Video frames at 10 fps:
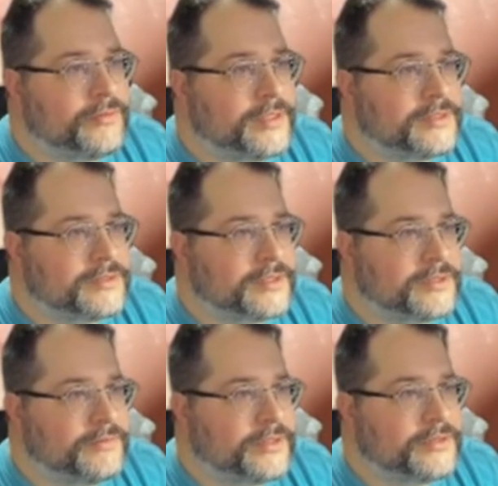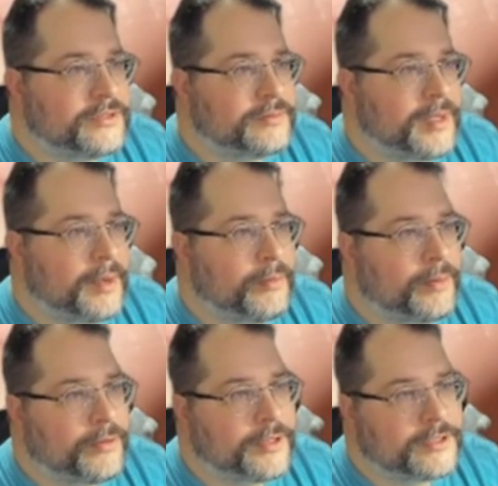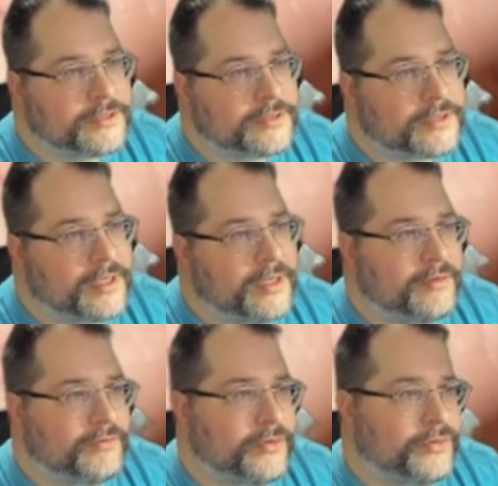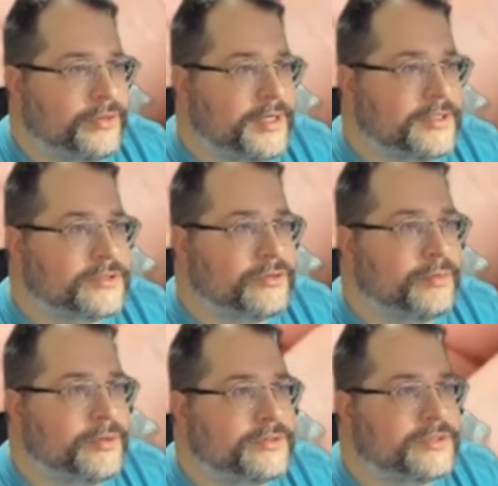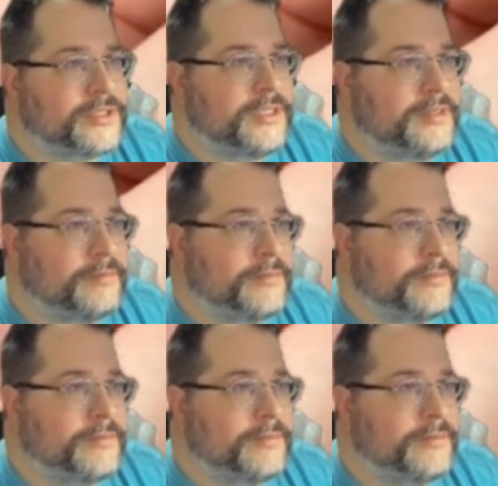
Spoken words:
events as the villains make preparations for their latest criminal scheme.